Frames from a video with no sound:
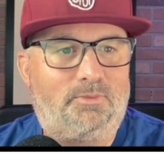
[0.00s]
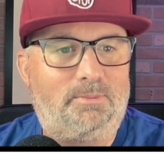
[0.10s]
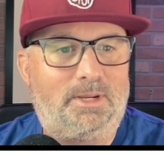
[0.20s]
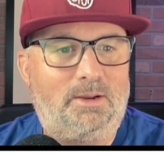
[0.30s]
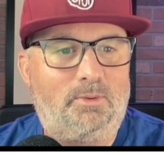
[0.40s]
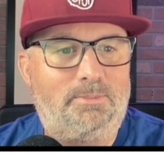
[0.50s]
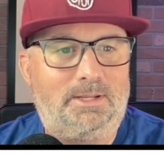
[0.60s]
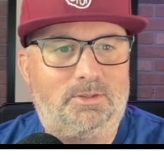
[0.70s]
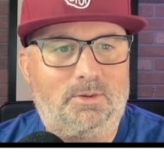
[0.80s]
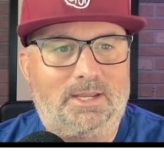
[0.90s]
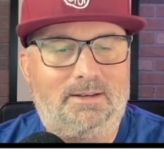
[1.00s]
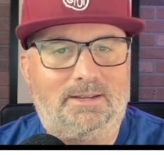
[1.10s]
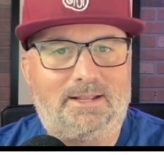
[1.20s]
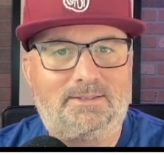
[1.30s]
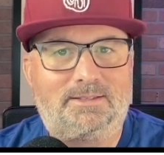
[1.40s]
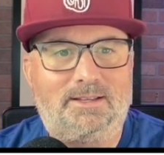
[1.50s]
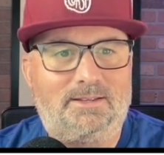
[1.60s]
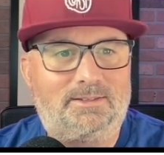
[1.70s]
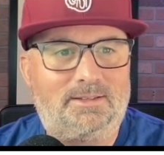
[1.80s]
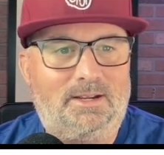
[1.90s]
for me would be to condense
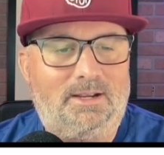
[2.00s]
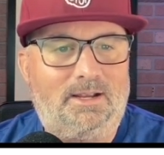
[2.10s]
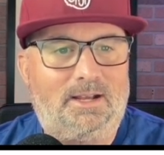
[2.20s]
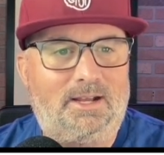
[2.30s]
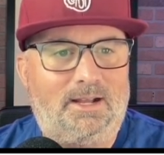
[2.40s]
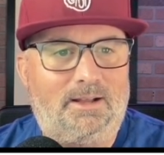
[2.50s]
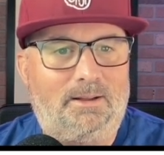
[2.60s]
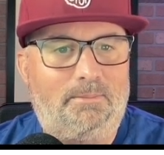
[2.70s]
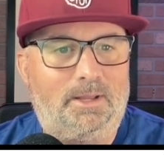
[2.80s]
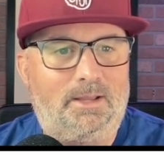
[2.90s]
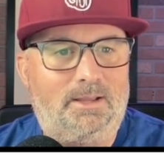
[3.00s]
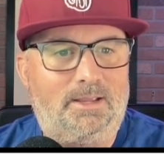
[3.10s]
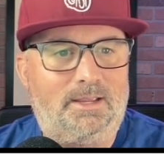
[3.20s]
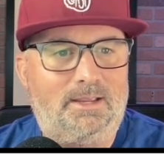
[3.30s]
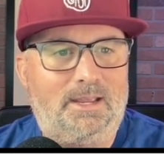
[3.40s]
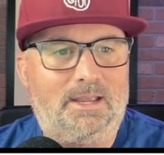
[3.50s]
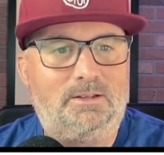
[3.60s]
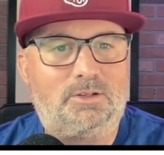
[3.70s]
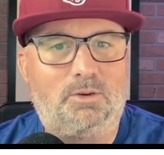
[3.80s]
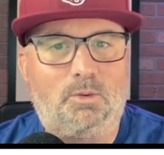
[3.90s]
this
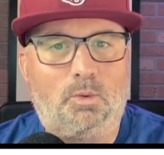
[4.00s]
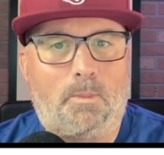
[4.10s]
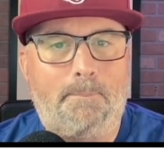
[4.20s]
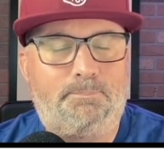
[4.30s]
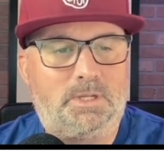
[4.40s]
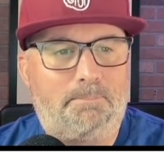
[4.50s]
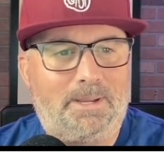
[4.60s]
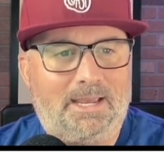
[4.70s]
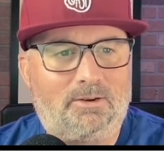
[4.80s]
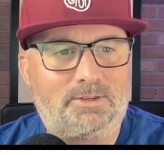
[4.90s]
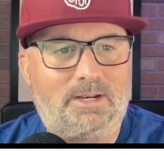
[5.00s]
into panels